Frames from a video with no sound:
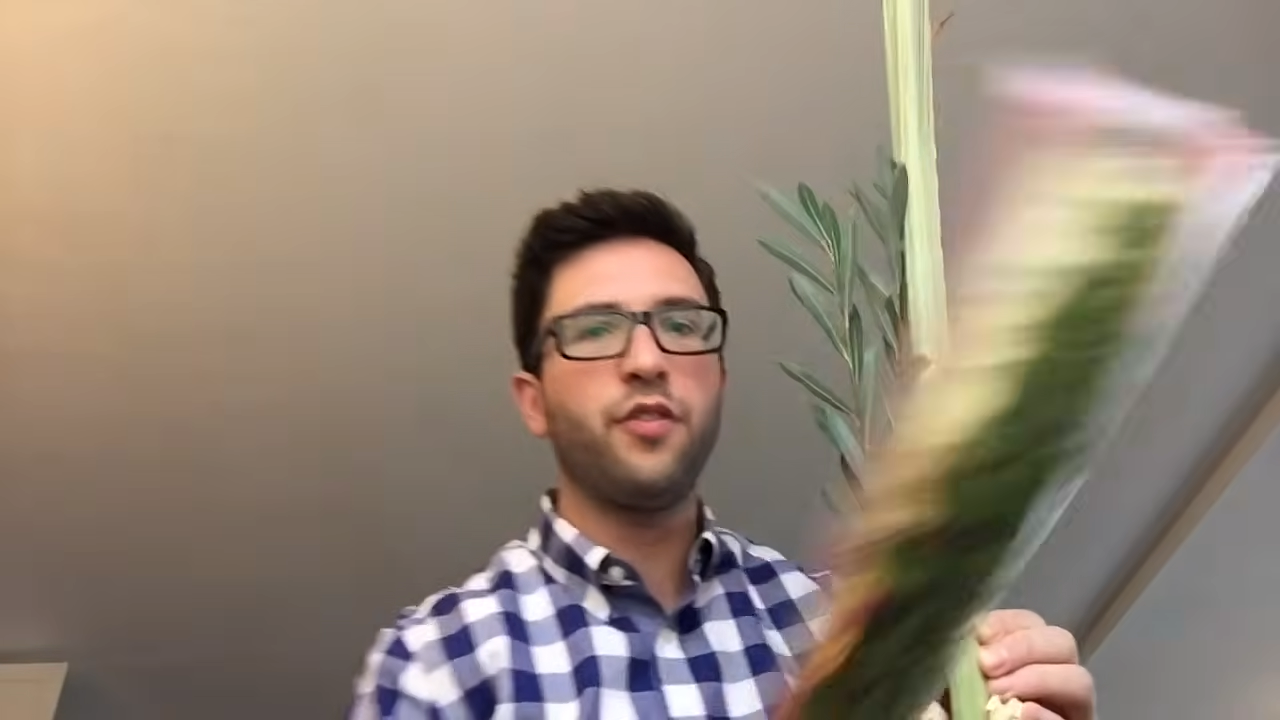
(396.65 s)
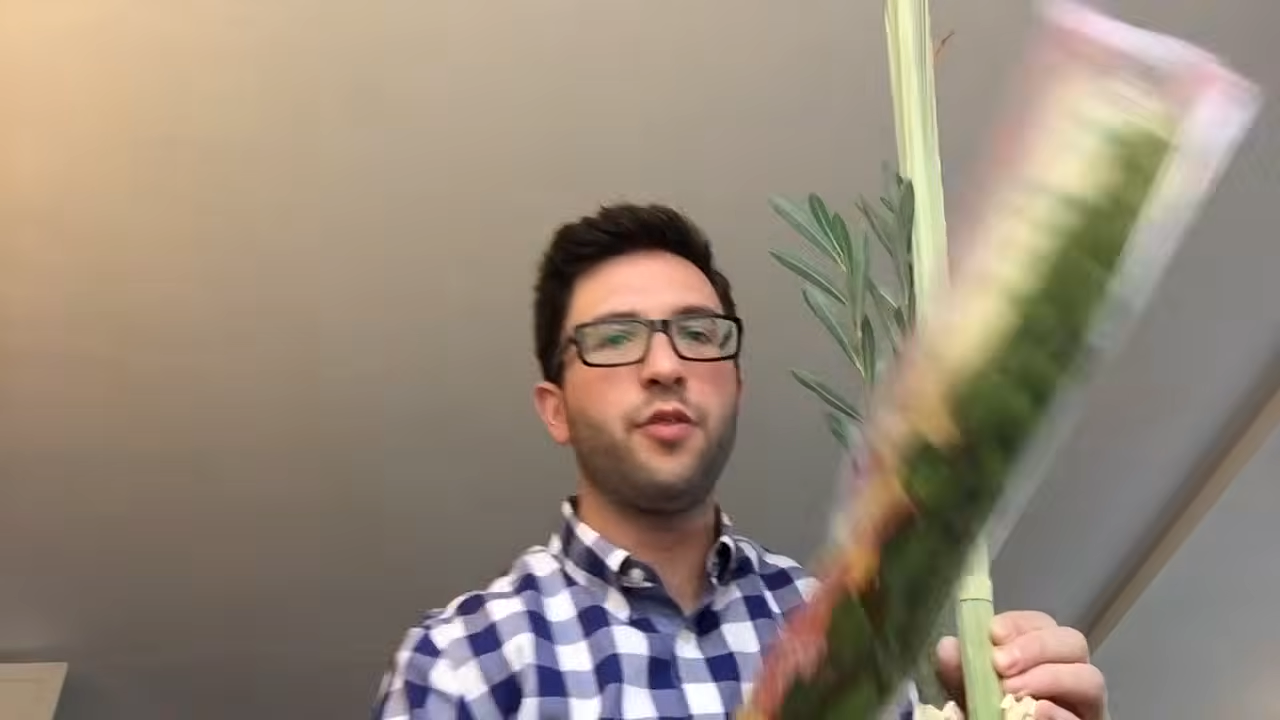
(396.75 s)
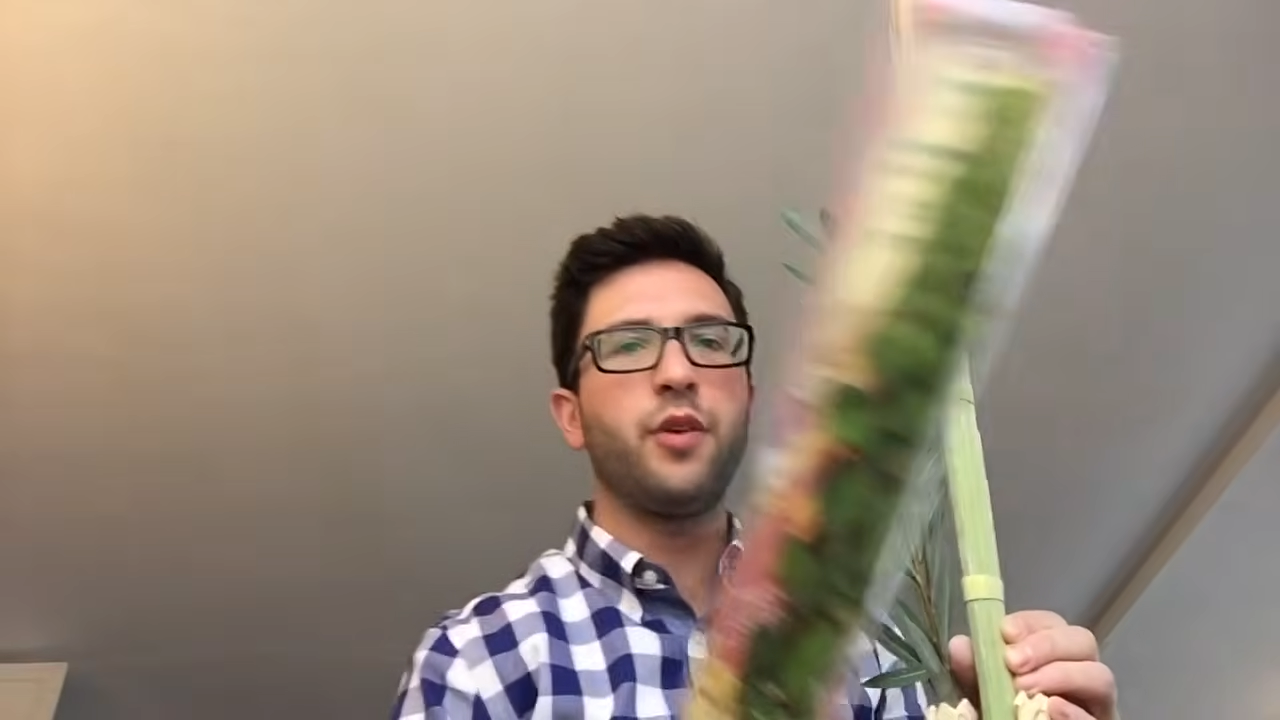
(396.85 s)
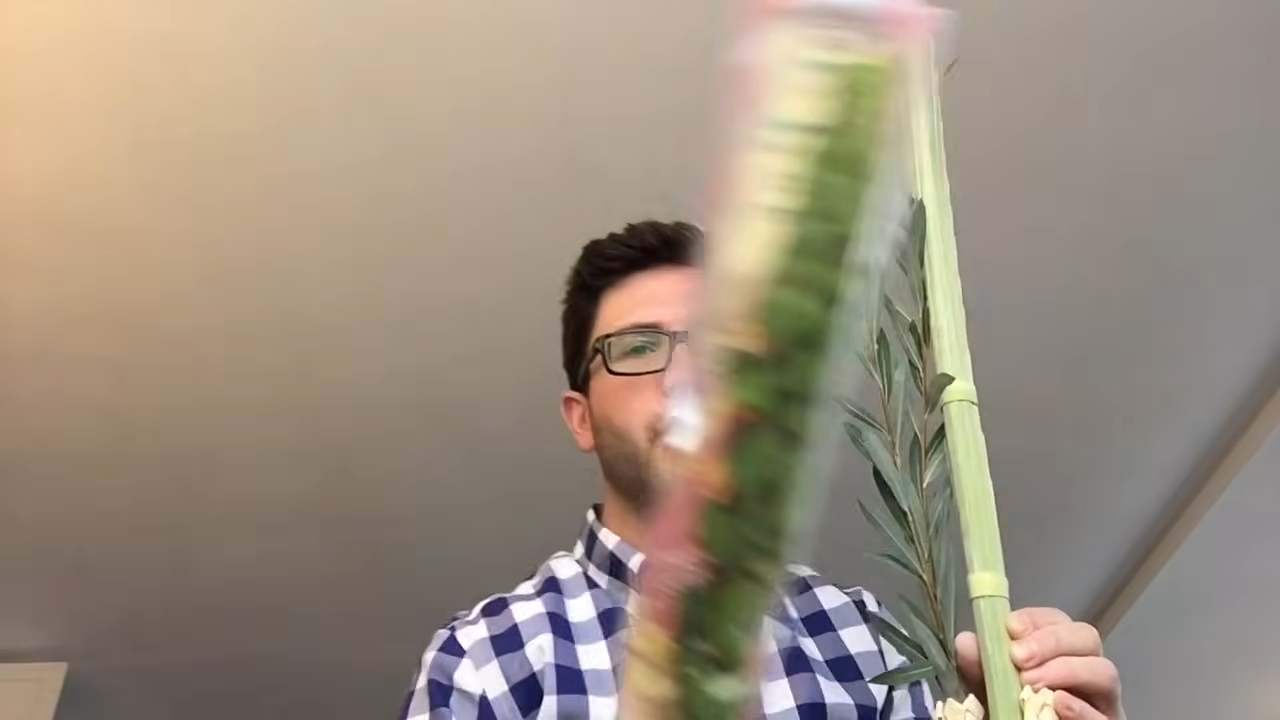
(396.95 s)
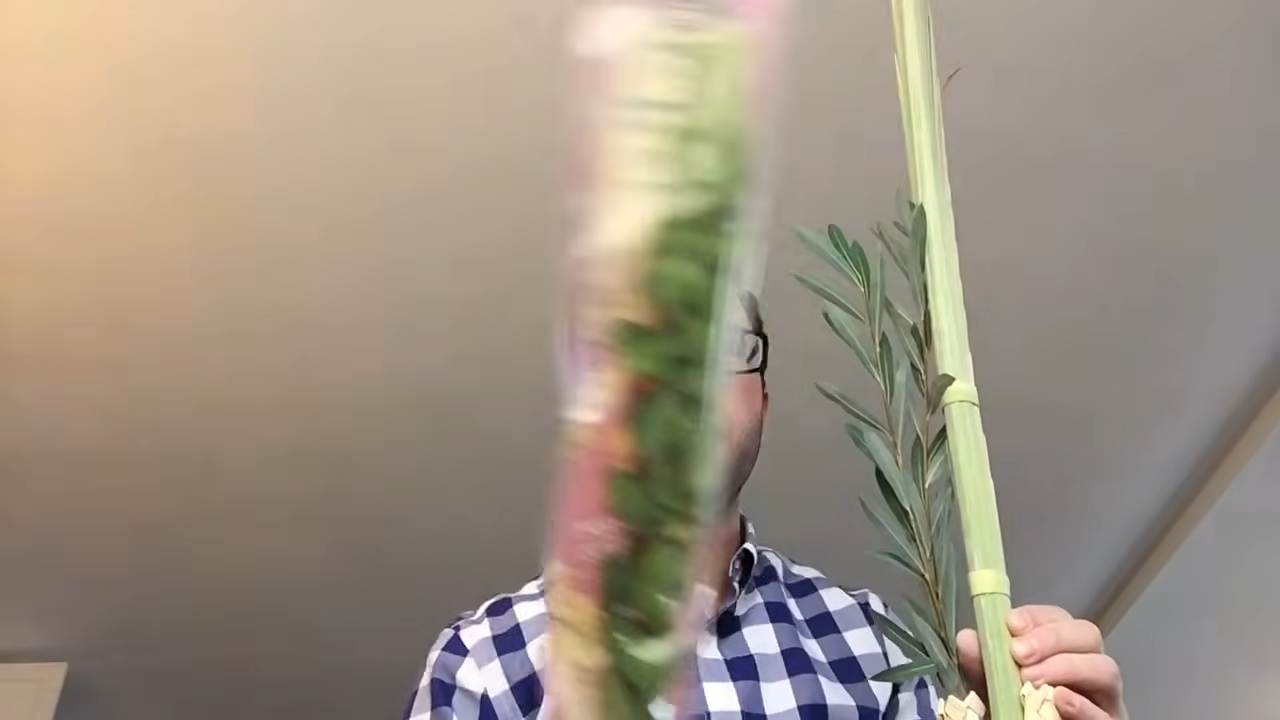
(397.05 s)

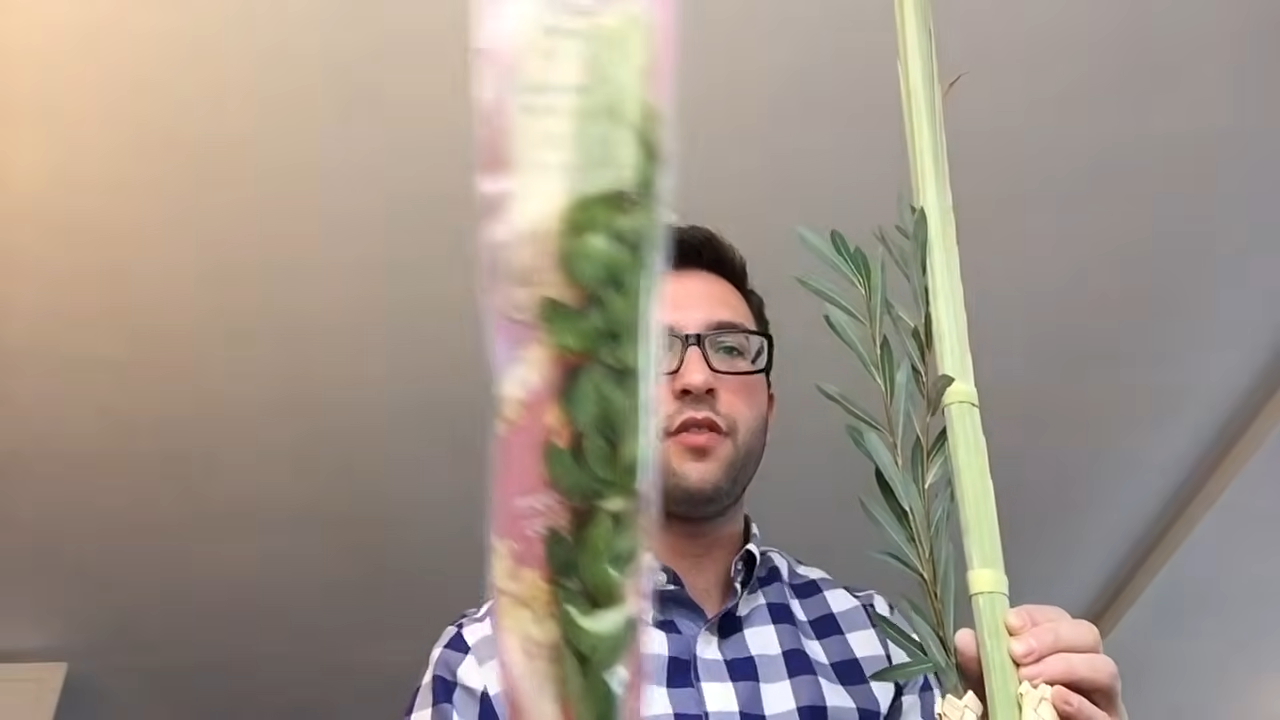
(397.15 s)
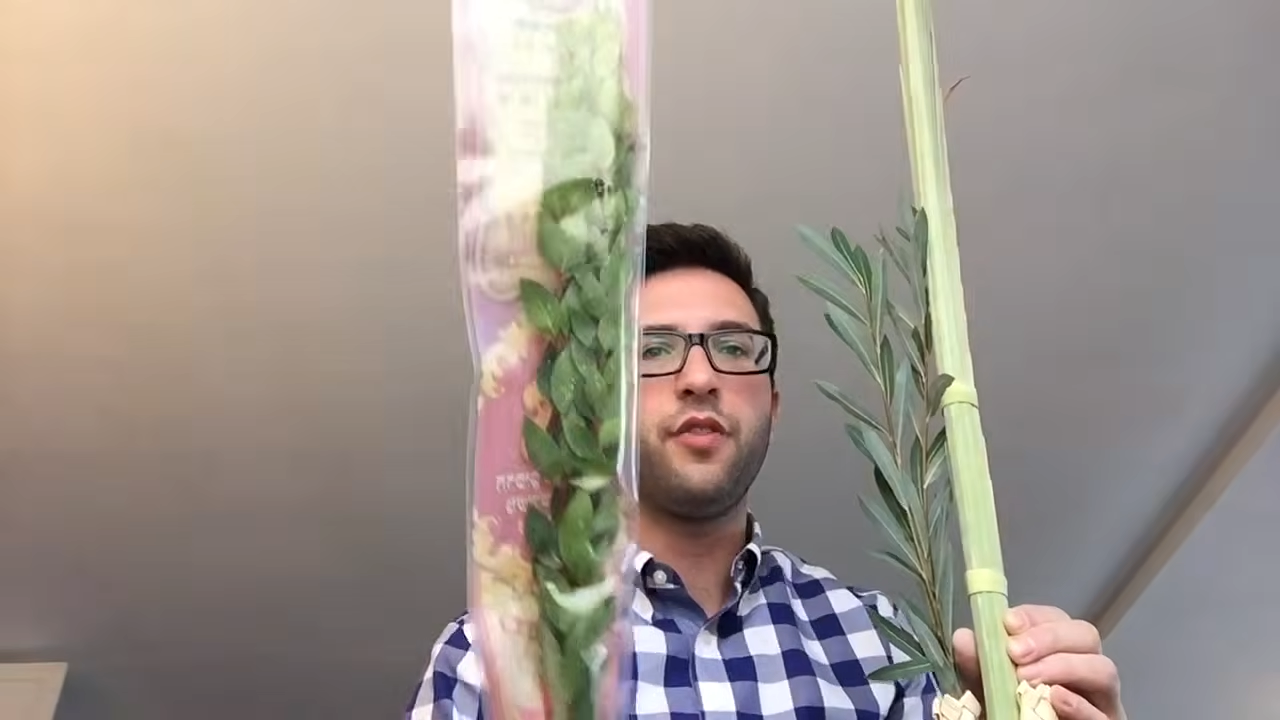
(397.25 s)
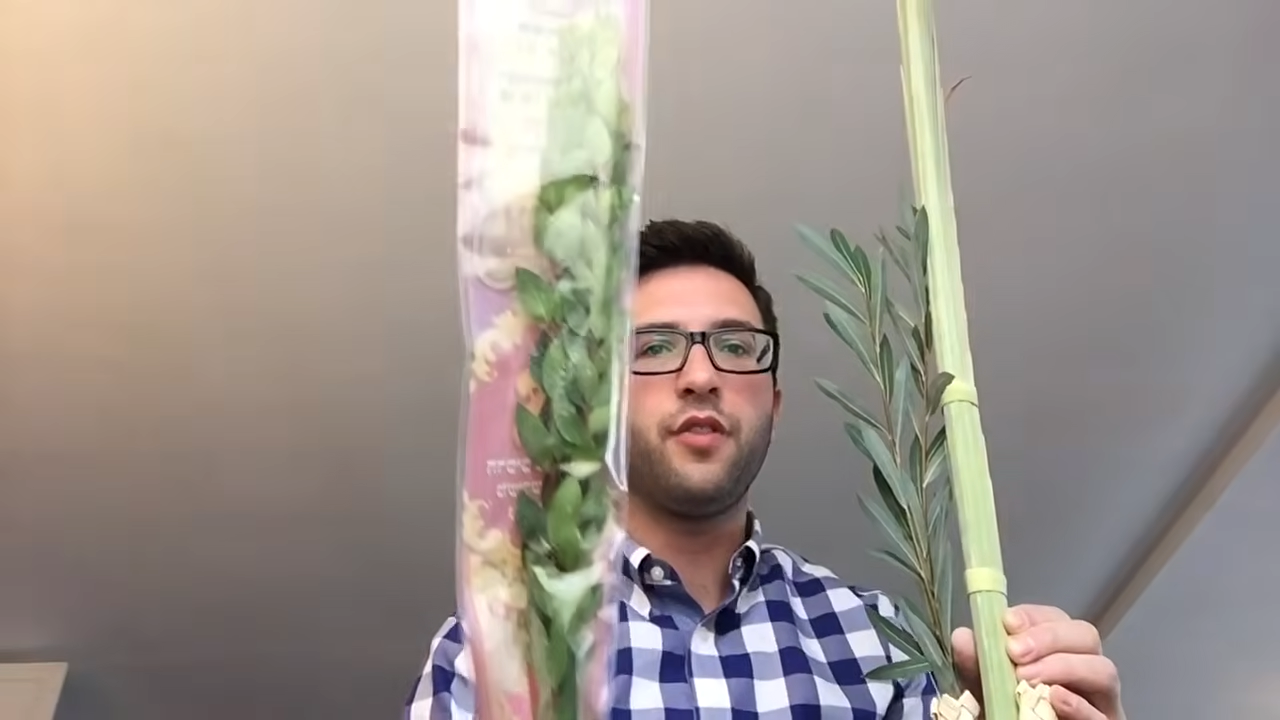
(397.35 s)
3 of.